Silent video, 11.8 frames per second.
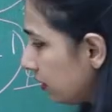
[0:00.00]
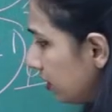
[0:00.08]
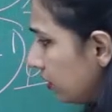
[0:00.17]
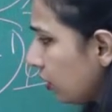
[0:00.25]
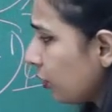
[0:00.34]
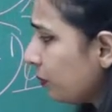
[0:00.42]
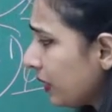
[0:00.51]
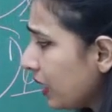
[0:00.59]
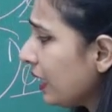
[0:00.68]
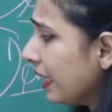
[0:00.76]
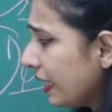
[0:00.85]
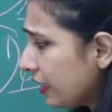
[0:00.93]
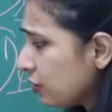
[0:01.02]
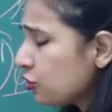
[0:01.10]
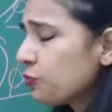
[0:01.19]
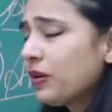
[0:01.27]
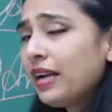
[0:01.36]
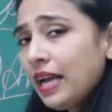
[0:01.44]
not b, a raised
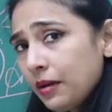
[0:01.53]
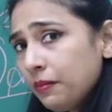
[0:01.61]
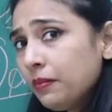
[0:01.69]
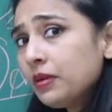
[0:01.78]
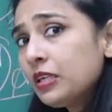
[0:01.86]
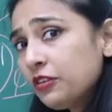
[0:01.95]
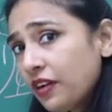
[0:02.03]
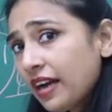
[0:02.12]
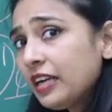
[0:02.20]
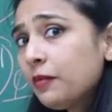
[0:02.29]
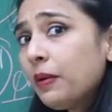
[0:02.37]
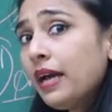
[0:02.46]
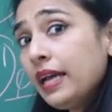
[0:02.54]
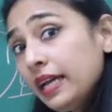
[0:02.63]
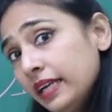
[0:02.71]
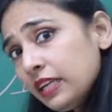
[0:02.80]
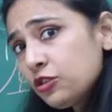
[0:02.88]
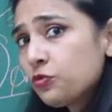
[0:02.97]
to power m divided by a
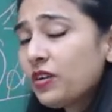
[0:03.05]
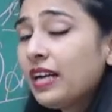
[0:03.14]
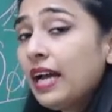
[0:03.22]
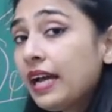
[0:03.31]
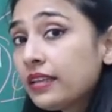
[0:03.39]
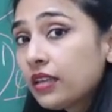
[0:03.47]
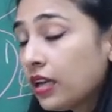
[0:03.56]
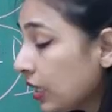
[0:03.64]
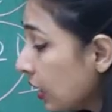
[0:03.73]
raised to power n.